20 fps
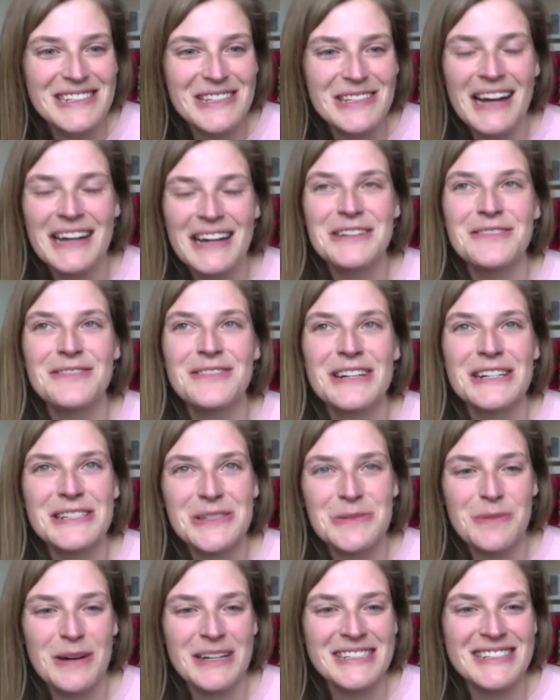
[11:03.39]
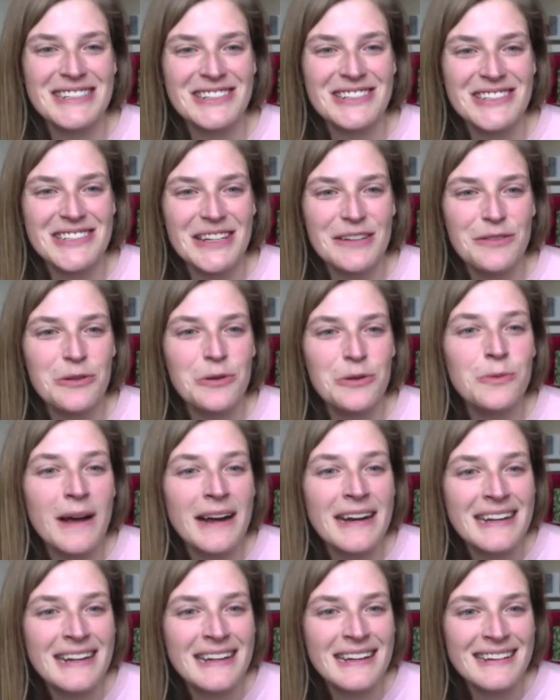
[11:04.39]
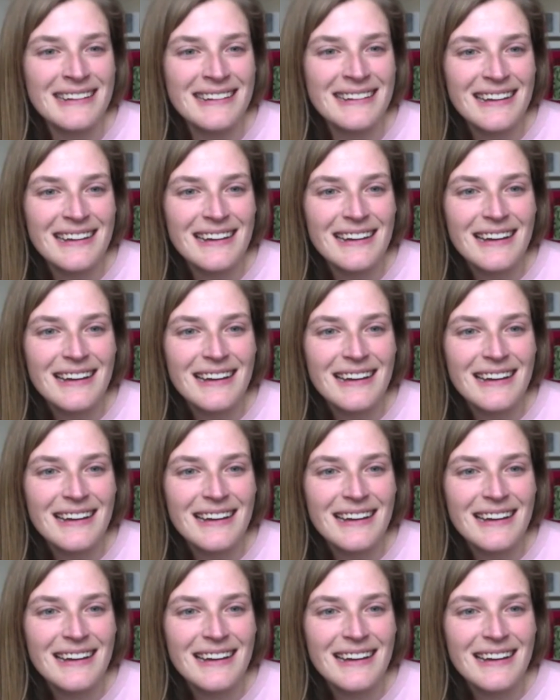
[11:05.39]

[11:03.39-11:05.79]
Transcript: kind of expressing yourself through writing.